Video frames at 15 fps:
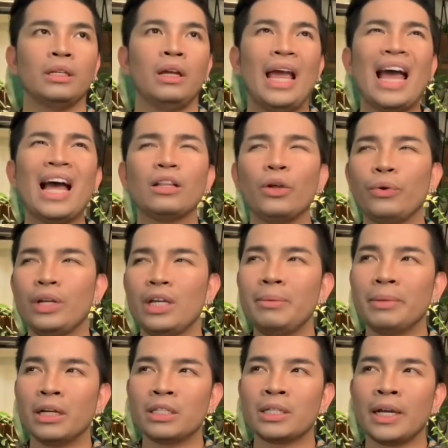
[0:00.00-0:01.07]

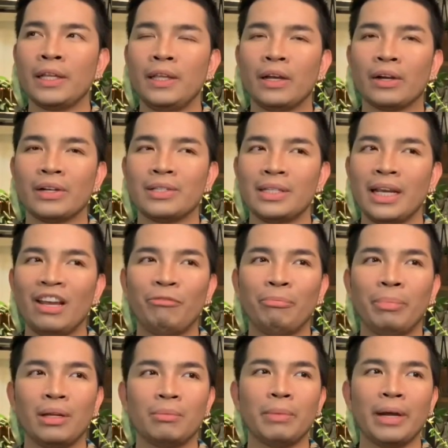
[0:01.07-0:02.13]
Aglaonemas, I think are safe,
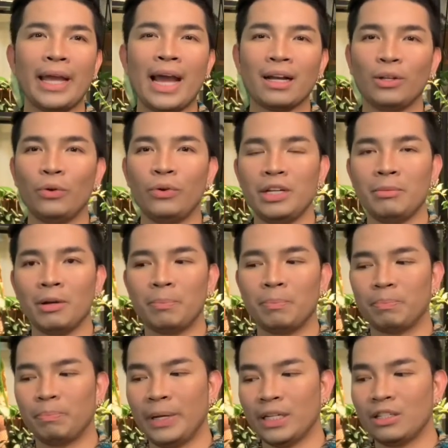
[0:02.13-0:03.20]
but my Aglaonema
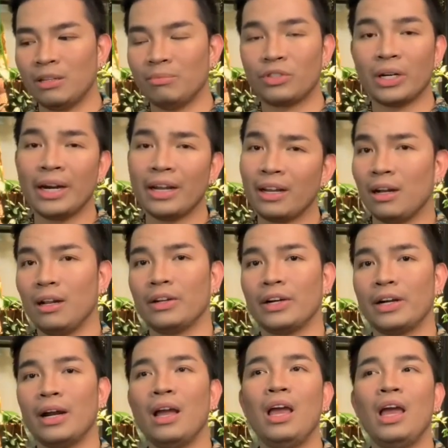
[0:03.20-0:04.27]
pictum
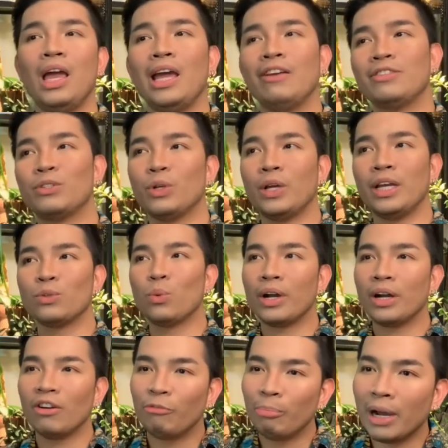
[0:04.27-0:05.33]
tricolor is
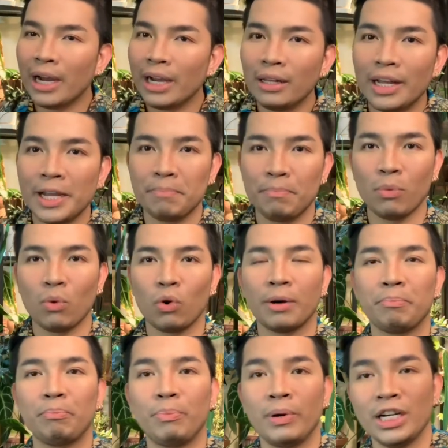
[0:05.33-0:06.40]
one of my like more
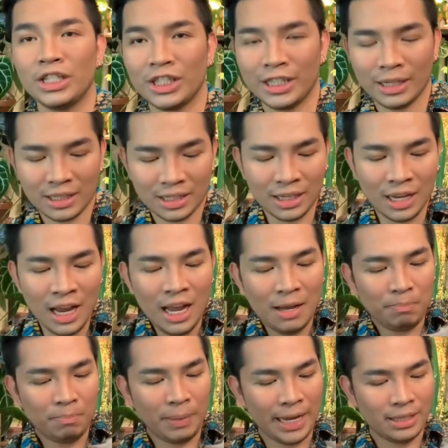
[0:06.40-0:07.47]
precious
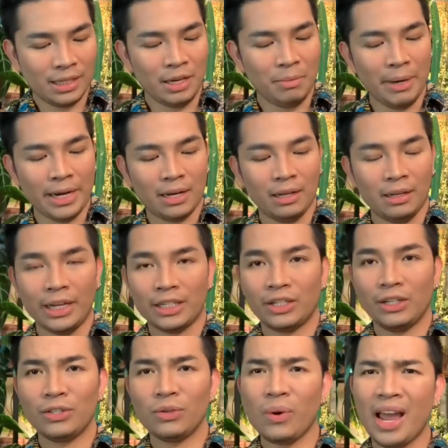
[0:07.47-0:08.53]
plants in my
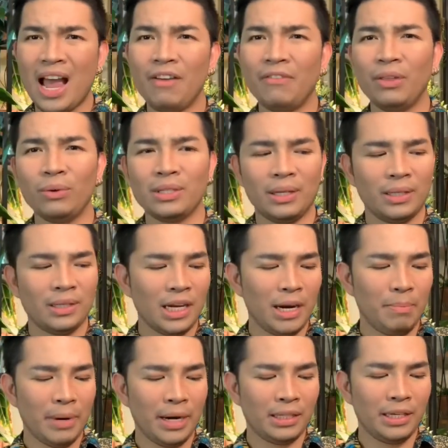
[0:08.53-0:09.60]
collection. So I have those
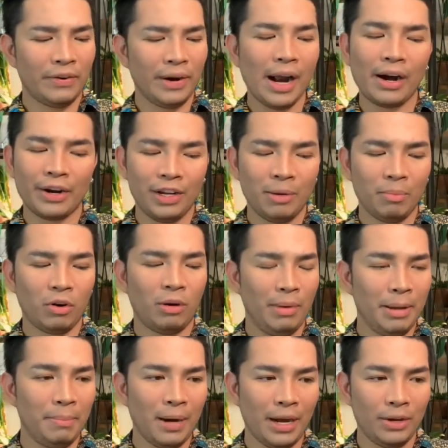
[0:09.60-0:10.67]
inside my terrarium or my
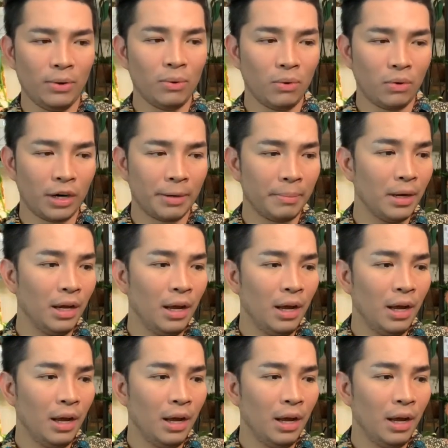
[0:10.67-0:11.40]
bio orb.